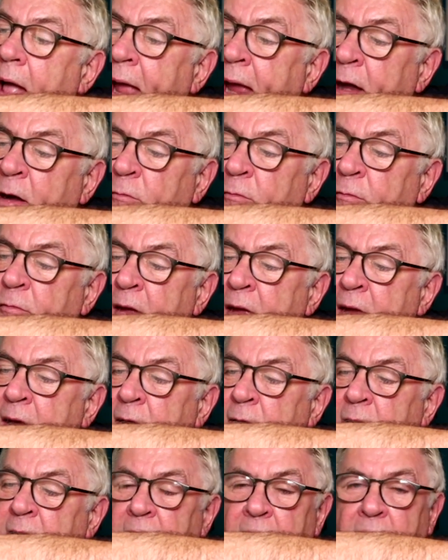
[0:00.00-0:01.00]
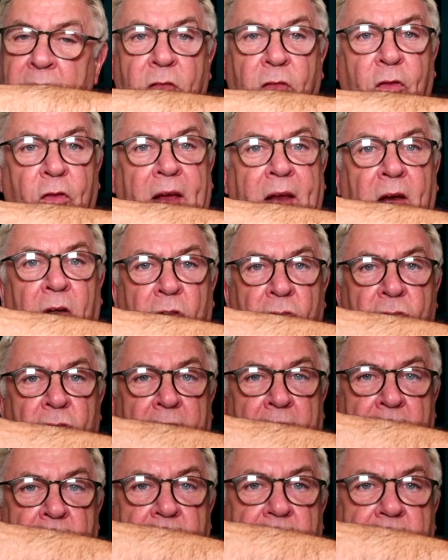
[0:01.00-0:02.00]
in varying
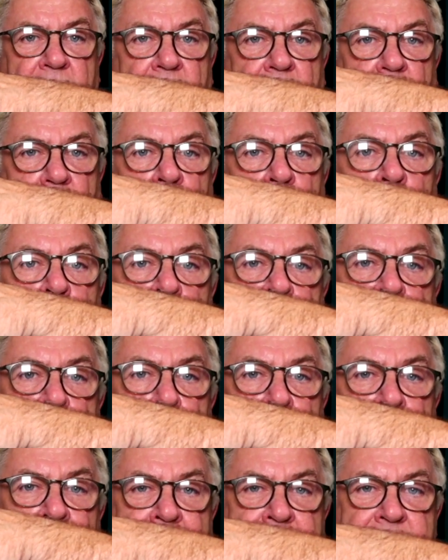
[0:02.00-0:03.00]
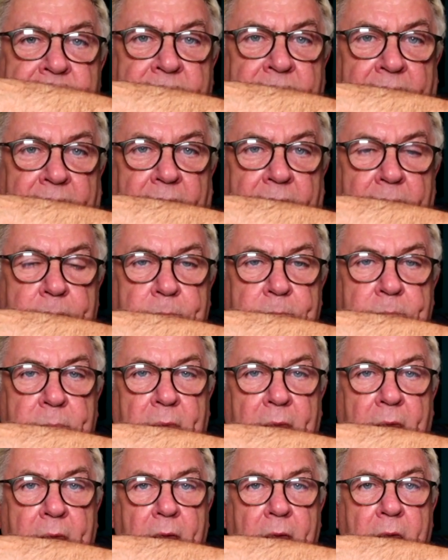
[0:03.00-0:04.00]
thicknesses of plastic,
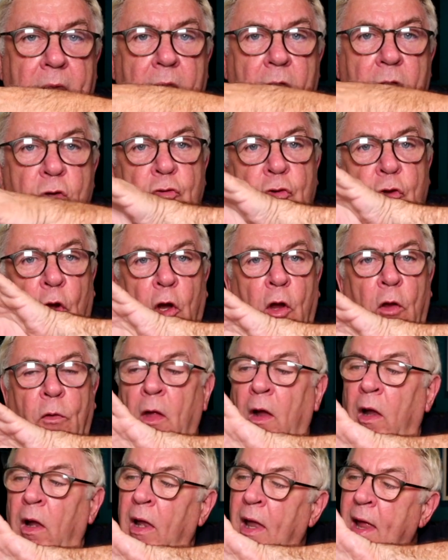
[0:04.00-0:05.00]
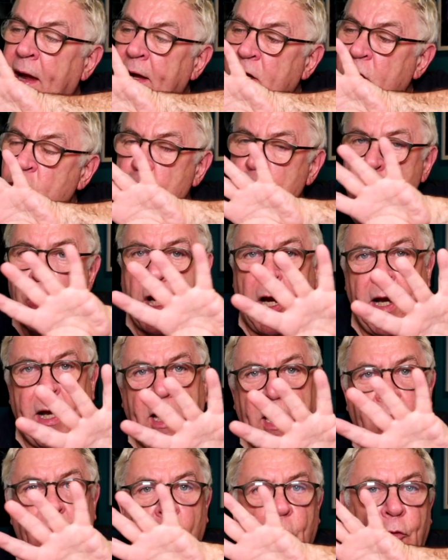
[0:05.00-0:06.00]
so that the light
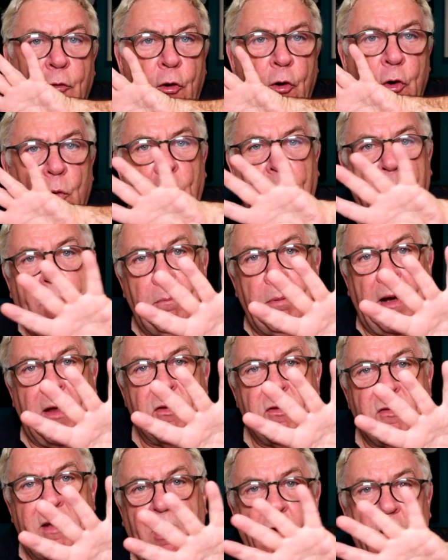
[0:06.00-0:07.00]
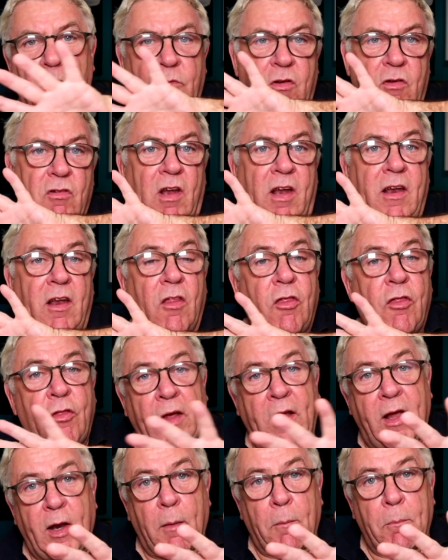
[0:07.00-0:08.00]
shining through that plastic, obviously the
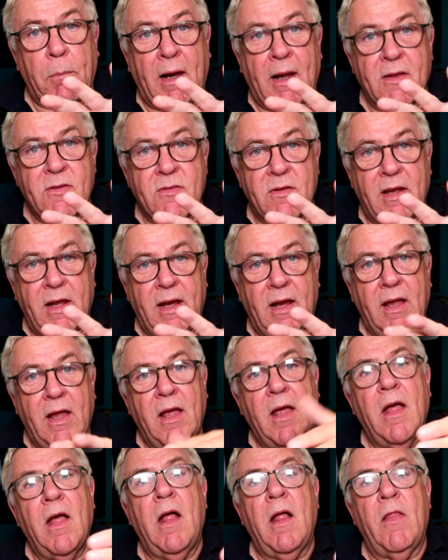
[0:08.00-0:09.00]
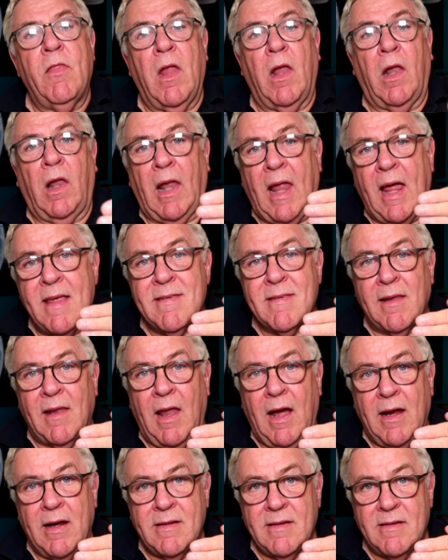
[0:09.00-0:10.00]
thicker the plastic, the less
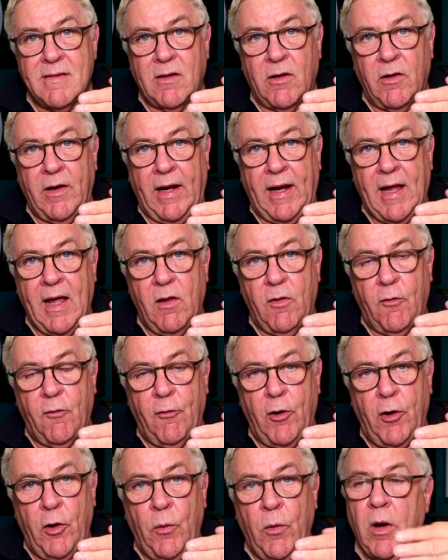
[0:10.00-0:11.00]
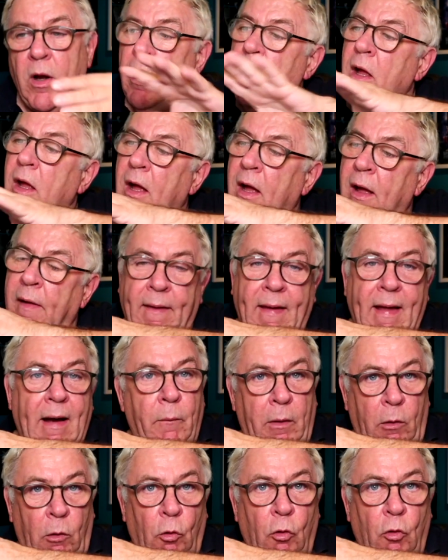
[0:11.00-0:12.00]
light it's going to get through, and that
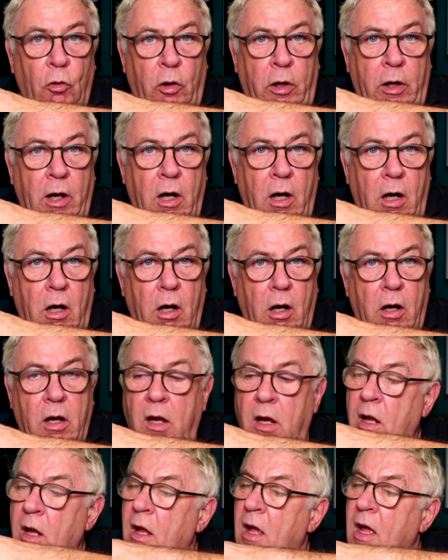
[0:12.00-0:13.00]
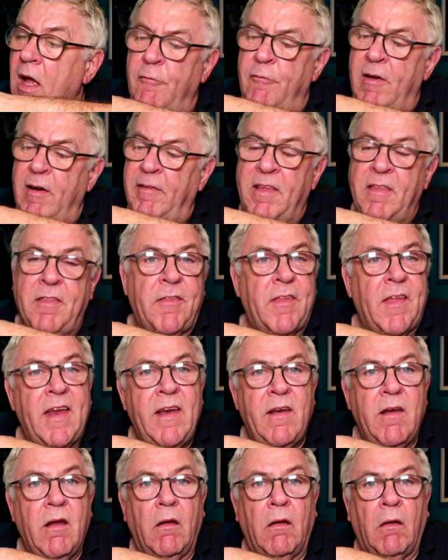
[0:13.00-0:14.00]
will look dark. A very
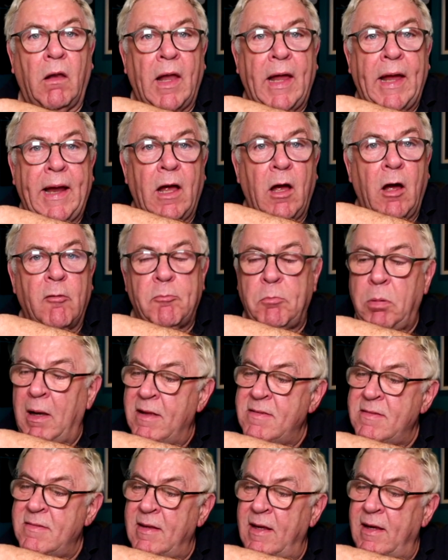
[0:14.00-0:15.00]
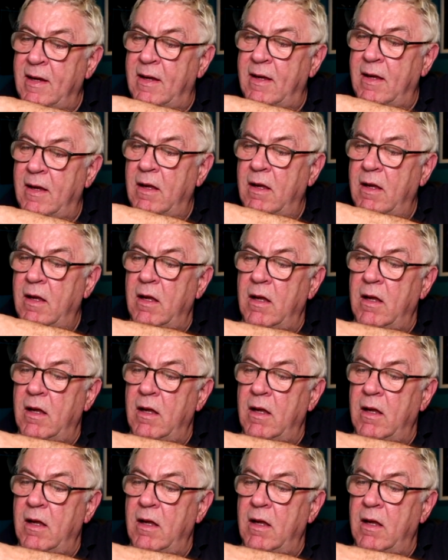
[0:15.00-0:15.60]
thin layer of plastic,